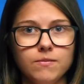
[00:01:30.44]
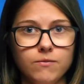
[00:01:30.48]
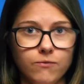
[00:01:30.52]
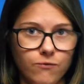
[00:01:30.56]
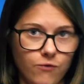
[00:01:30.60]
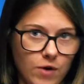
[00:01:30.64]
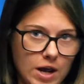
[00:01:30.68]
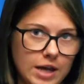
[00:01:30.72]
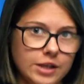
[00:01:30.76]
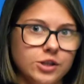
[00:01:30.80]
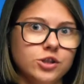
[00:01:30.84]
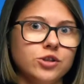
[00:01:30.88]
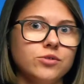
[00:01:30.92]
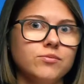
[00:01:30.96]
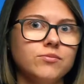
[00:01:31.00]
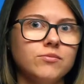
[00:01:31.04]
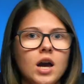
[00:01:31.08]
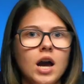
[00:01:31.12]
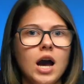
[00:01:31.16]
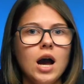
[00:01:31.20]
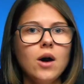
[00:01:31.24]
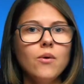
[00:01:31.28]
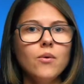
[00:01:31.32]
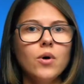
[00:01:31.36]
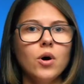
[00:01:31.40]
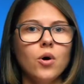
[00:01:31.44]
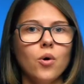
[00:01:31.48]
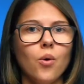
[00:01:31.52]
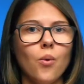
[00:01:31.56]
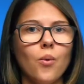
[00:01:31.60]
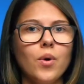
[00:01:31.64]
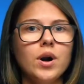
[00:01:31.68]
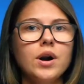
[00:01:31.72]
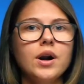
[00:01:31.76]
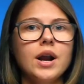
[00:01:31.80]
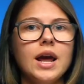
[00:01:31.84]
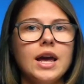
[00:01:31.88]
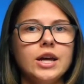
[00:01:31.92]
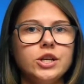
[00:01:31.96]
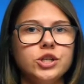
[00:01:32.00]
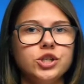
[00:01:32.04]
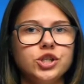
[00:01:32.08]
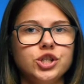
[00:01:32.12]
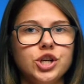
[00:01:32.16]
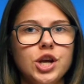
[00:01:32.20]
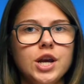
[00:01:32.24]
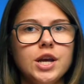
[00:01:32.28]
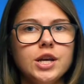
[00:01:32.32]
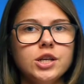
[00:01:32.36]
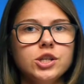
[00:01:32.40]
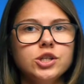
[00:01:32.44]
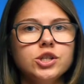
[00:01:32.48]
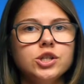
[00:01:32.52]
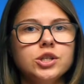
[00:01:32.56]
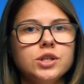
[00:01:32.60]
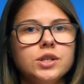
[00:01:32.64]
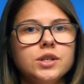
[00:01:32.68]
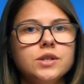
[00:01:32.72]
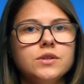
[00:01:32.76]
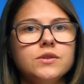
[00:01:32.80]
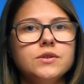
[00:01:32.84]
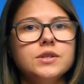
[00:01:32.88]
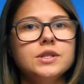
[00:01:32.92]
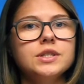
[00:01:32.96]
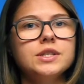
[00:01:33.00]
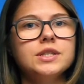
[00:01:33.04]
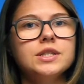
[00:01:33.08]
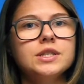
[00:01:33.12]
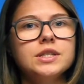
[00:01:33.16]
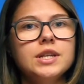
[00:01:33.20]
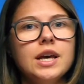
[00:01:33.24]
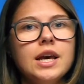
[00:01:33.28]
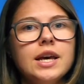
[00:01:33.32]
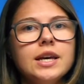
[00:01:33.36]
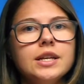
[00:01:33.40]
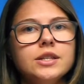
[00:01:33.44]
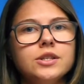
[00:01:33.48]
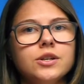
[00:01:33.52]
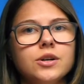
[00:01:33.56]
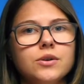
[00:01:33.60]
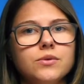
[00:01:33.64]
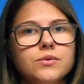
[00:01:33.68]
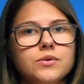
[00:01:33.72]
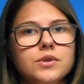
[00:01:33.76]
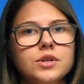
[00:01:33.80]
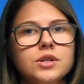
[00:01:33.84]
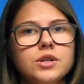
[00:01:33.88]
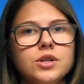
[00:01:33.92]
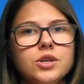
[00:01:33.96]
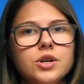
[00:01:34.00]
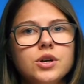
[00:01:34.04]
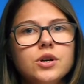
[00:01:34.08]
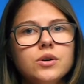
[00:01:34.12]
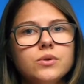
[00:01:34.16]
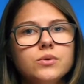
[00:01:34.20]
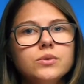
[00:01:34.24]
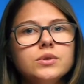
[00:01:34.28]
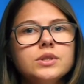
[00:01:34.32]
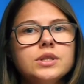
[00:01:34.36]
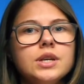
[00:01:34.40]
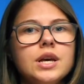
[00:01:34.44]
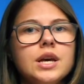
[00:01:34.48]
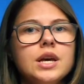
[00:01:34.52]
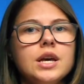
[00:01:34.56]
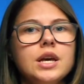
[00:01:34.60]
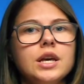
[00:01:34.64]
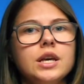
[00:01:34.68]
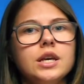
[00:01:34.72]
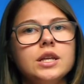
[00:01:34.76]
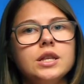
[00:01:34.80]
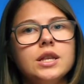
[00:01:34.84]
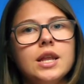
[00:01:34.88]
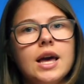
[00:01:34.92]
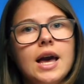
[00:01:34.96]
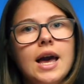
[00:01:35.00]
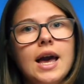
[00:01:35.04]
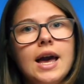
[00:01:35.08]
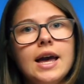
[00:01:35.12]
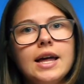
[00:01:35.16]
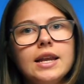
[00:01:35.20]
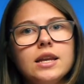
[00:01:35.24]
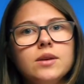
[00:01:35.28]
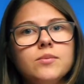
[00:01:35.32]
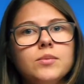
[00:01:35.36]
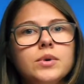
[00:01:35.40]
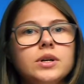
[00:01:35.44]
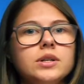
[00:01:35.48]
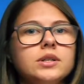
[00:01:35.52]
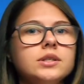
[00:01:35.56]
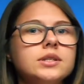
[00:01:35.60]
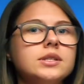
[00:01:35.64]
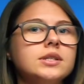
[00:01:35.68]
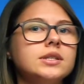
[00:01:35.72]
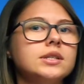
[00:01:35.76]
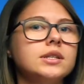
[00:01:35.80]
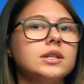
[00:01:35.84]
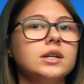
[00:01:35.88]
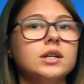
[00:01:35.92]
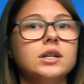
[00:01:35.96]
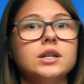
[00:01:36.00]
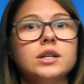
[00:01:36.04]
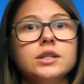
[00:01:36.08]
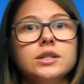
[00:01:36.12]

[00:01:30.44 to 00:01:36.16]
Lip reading: red. However, a change in the state of the nose in animals